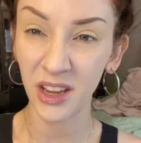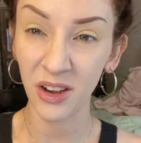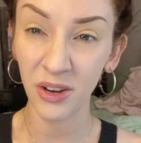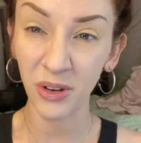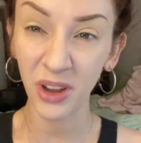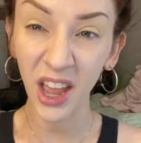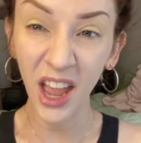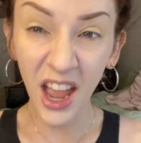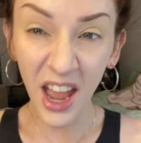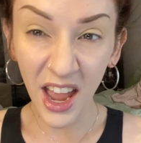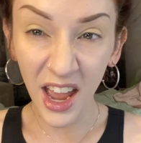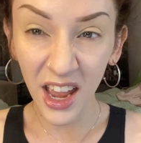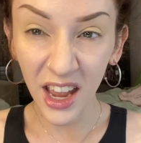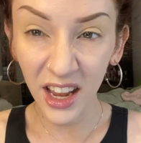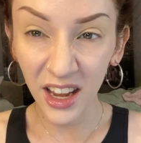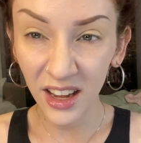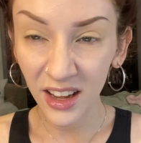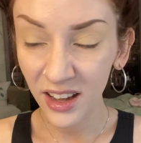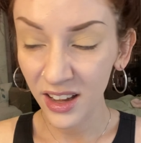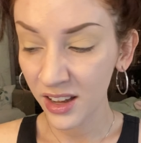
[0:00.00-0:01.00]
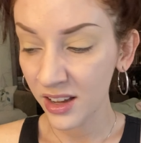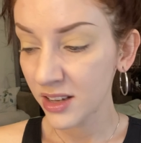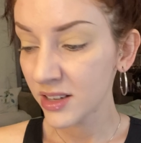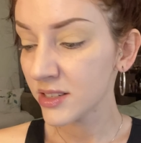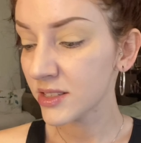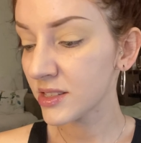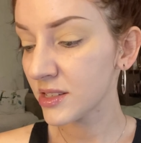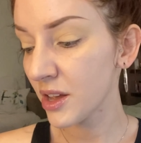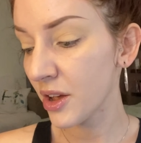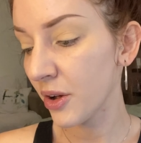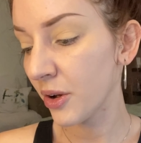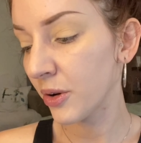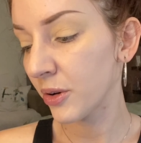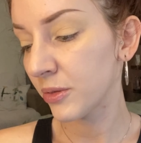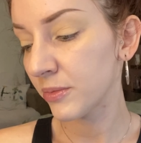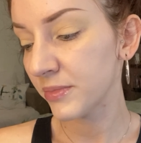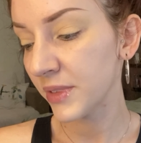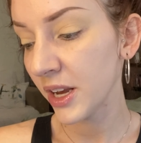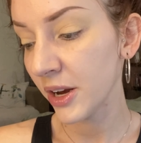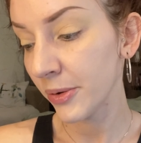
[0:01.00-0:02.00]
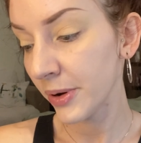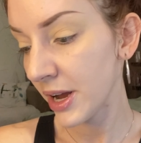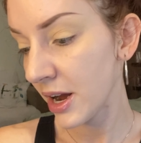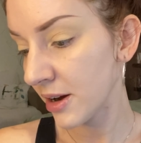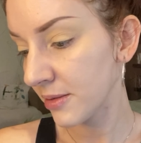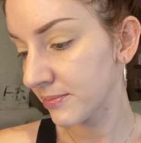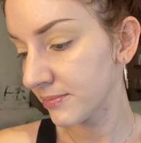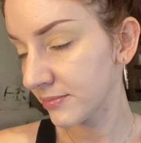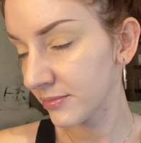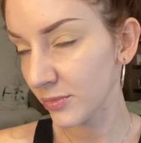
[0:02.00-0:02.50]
okay. So here we are.